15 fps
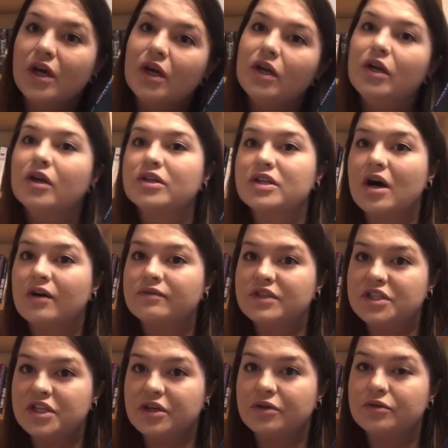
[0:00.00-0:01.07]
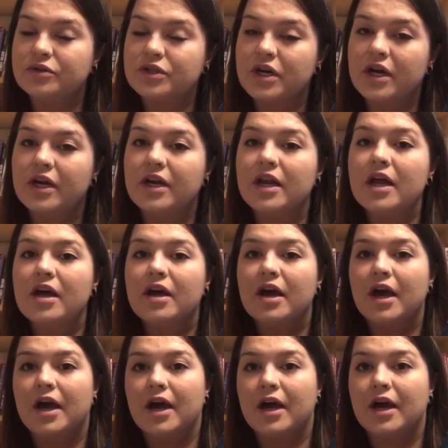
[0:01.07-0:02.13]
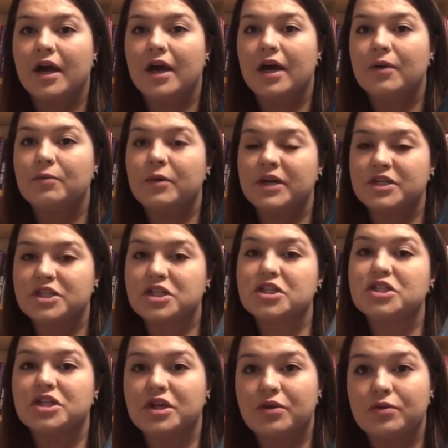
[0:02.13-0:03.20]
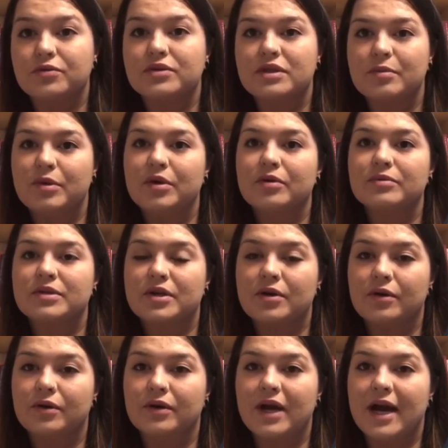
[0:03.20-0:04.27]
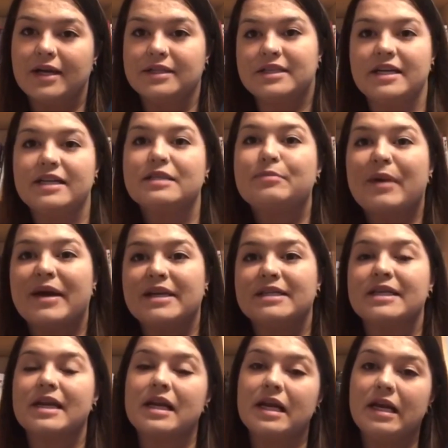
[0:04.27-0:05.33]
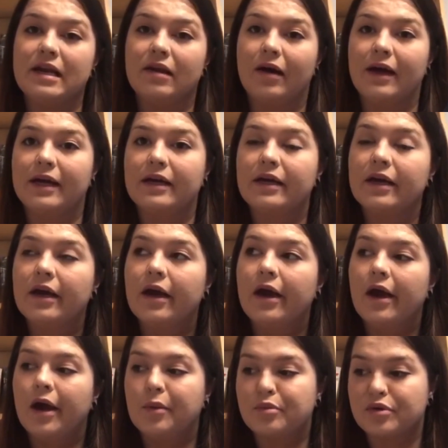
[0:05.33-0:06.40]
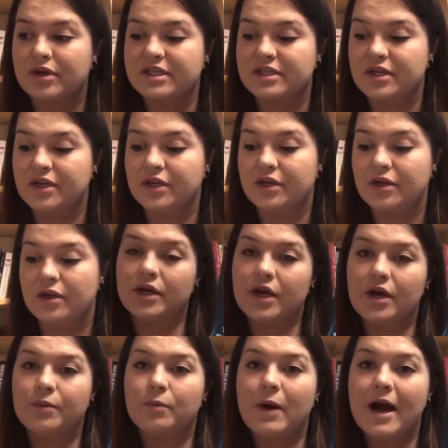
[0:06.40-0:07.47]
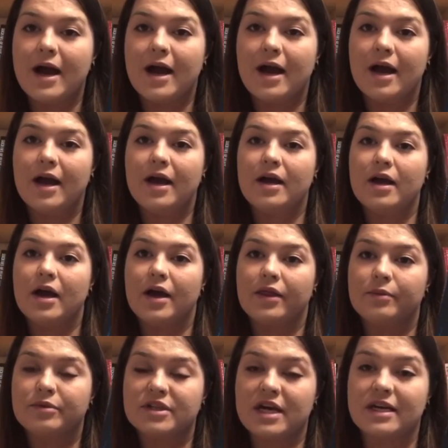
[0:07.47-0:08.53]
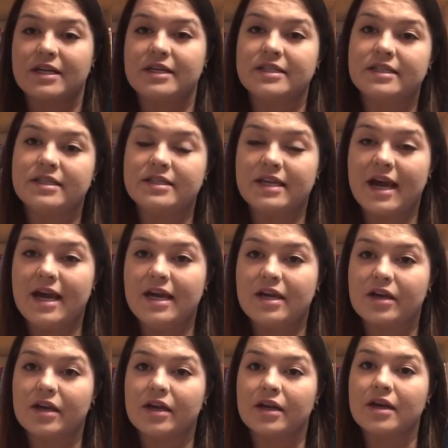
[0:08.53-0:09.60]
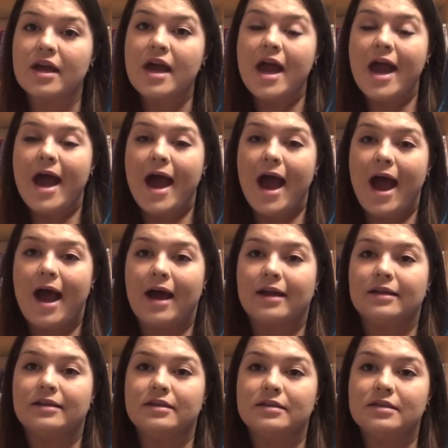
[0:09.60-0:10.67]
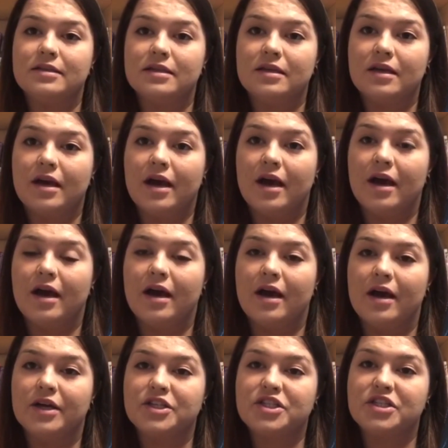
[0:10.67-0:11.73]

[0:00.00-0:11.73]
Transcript: looked after children, which she calls the Panopticon, and it is basically like a prison where the protagonist is taken, and the